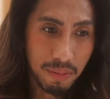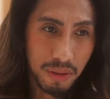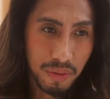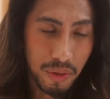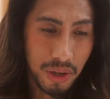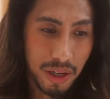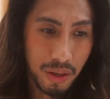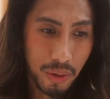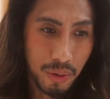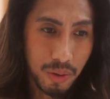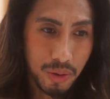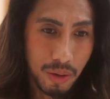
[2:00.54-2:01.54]
before I
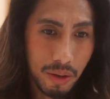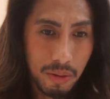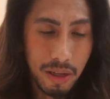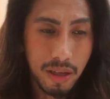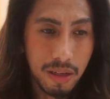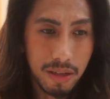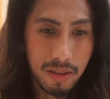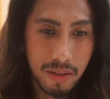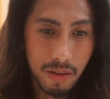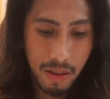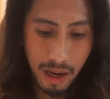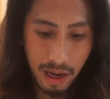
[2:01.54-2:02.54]
go to a read
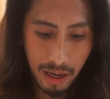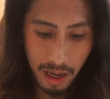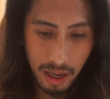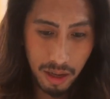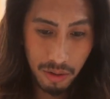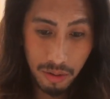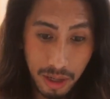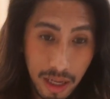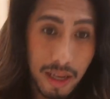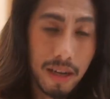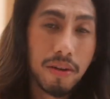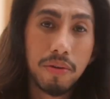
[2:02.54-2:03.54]
so that I
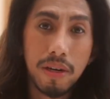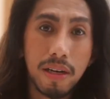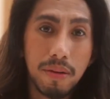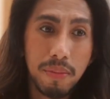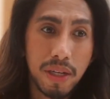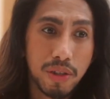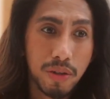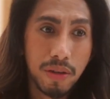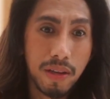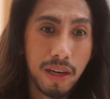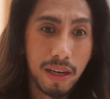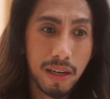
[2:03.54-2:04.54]
really, really make sure
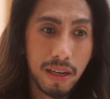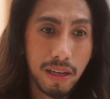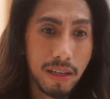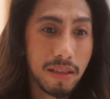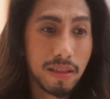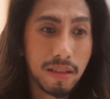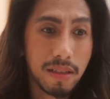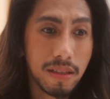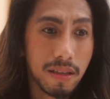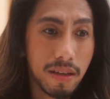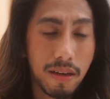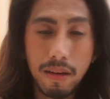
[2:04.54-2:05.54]
that it's
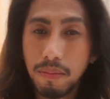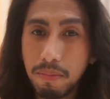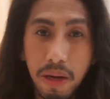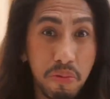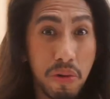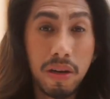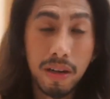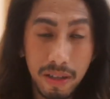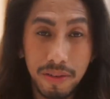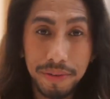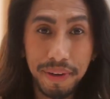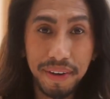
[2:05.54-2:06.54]
my 100.
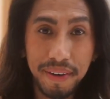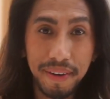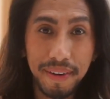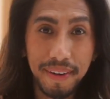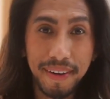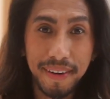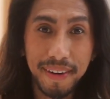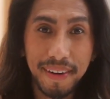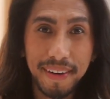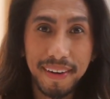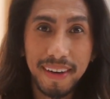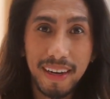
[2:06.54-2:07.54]
Okay.
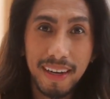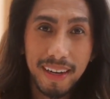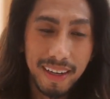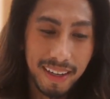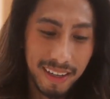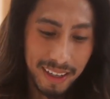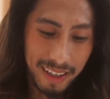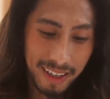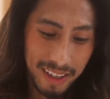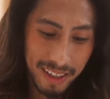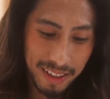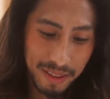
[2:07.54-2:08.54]
Uh-huh.
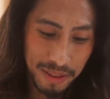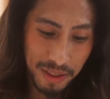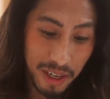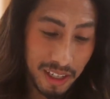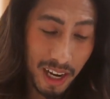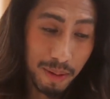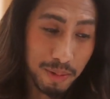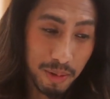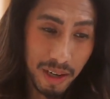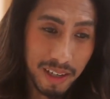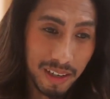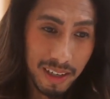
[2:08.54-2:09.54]
Uh, there are times
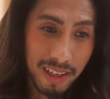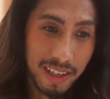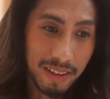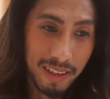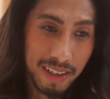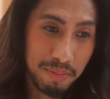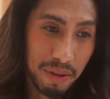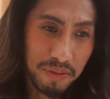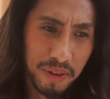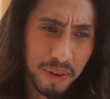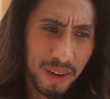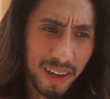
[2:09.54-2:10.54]
where, I, you know, like
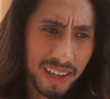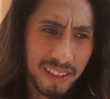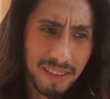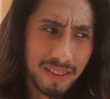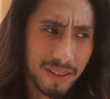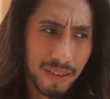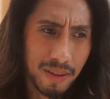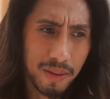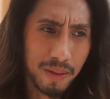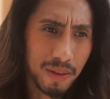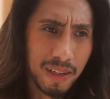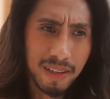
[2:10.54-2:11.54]
before, I just
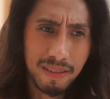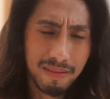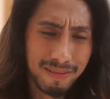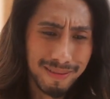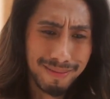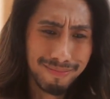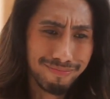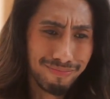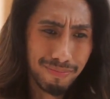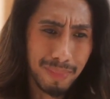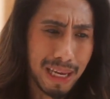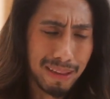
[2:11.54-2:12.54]
roll and um,
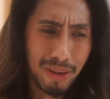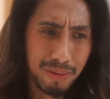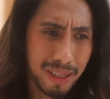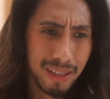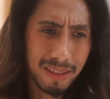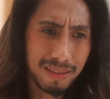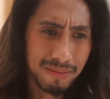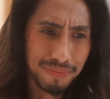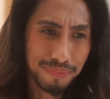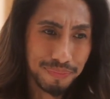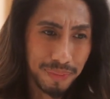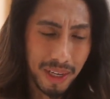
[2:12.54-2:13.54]
make the read.
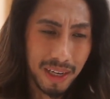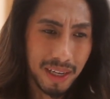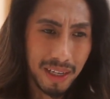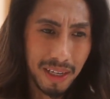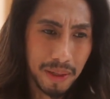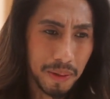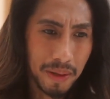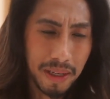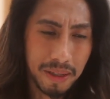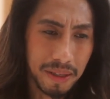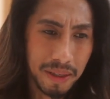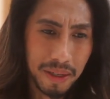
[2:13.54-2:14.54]
And I look
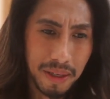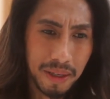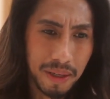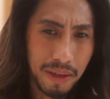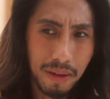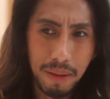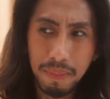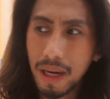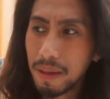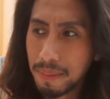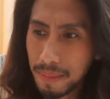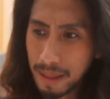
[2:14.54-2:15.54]
like a
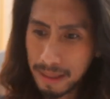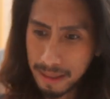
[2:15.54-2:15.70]
bum.